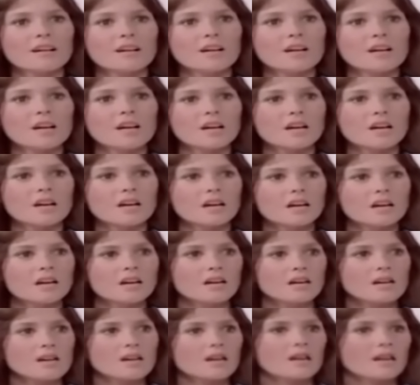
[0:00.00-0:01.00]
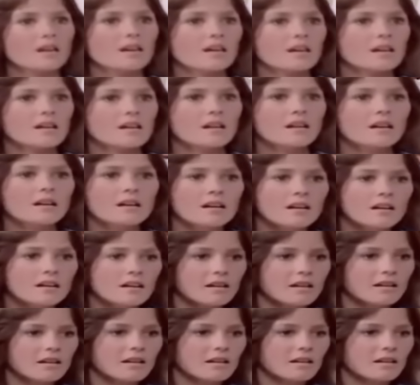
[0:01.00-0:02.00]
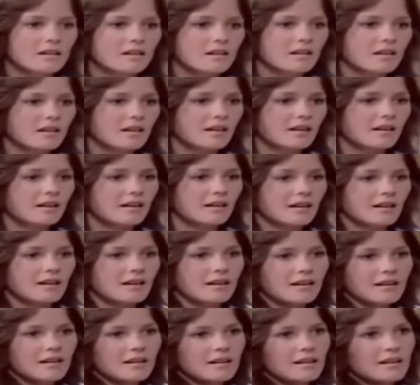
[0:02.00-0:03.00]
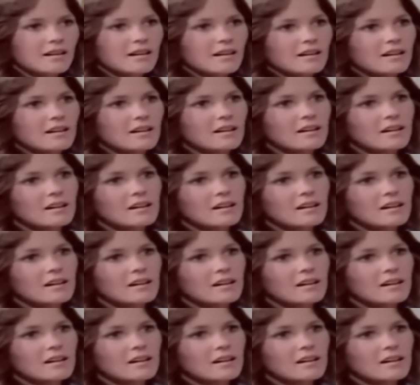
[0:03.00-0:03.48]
[no speech]